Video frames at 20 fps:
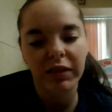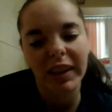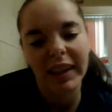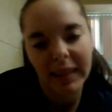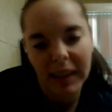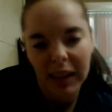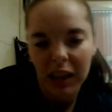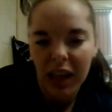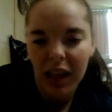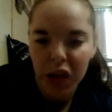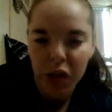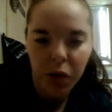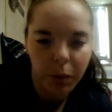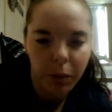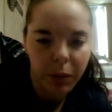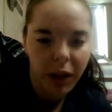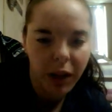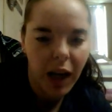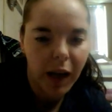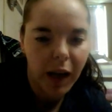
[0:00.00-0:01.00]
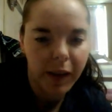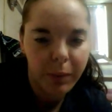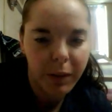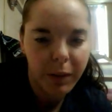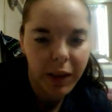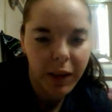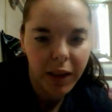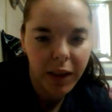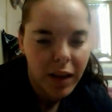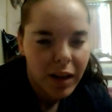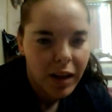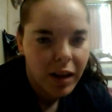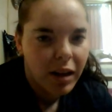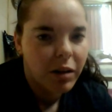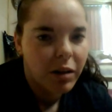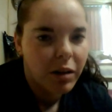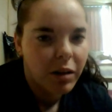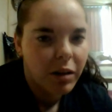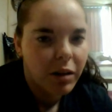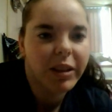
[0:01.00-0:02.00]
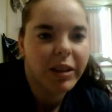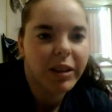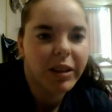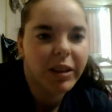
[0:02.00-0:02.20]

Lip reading: especially of like the classroom economy,